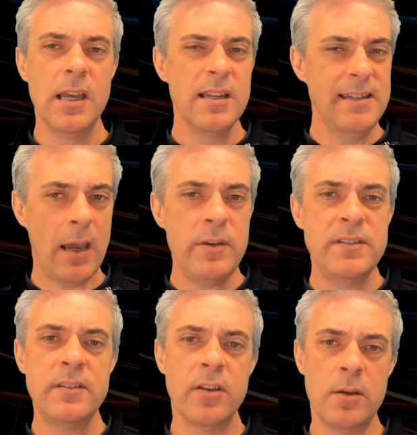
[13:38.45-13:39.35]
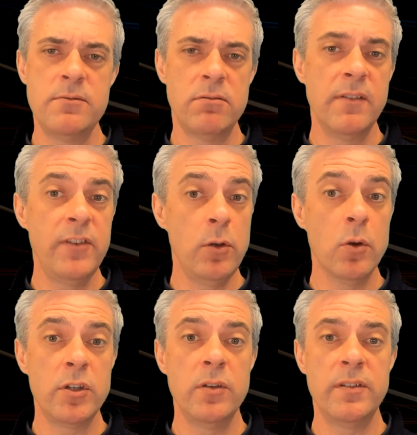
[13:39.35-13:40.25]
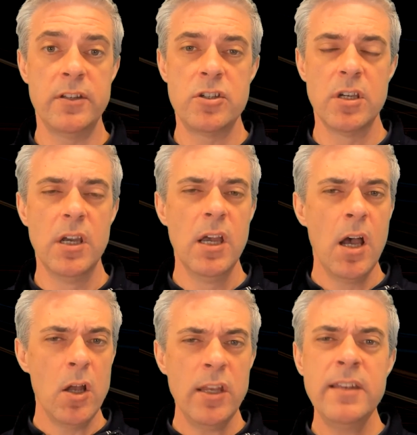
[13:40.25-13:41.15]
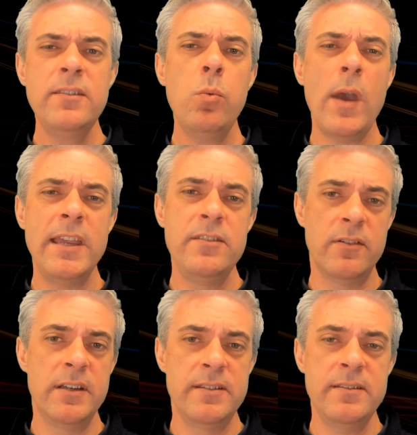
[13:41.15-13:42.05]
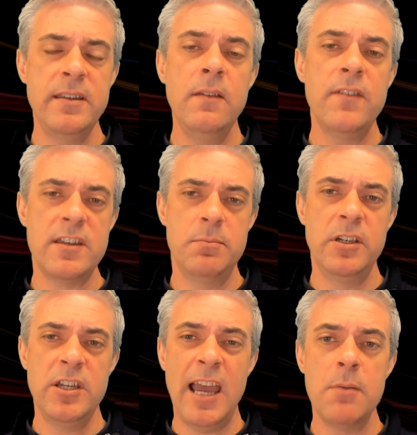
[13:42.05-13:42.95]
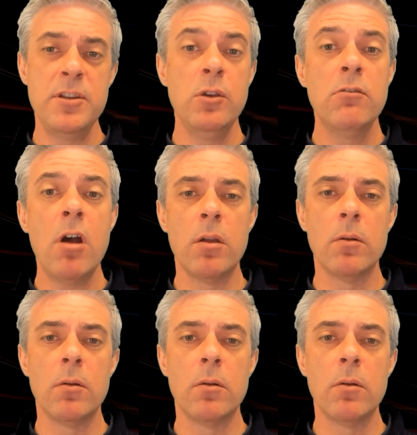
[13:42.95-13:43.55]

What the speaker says: now is the time to review your usage and look into ways your existing investment can help you grow.